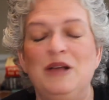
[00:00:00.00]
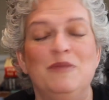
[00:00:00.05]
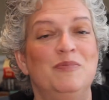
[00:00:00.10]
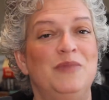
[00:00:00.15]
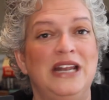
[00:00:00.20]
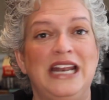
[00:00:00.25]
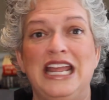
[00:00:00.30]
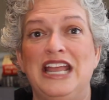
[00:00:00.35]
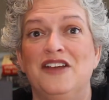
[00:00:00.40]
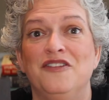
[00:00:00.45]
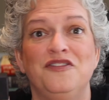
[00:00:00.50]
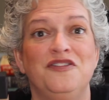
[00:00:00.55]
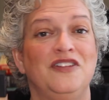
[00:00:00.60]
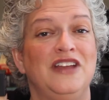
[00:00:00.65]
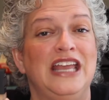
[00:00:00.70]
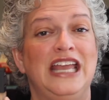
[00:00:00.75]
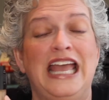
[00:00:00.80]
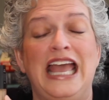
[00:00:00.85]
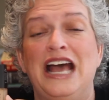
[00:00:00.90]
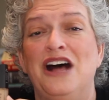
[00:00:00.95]
but if
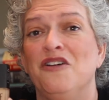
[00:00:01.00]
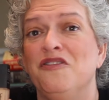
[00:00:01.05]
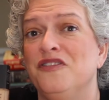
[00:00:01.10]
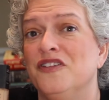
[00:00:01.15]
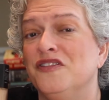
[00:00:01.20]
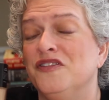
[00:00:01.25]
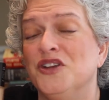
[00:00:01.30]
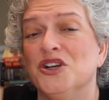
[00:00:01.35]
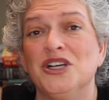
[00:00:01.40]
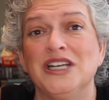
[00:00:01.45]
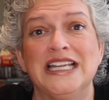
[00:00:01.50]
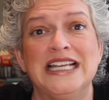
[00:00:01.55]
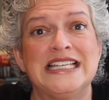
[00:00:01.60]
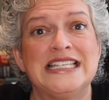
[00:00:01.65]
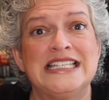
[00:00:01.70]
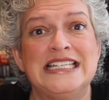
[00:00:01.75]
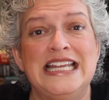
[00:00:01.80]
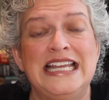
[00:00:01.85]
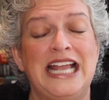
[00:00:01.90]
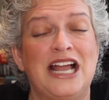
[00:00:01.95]
e.l.f., if you're
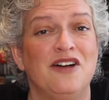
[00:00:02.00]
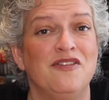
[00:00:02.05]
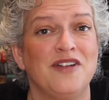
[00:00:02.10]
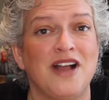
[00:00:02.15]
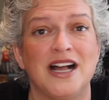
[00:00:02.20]
listening, e.l.f.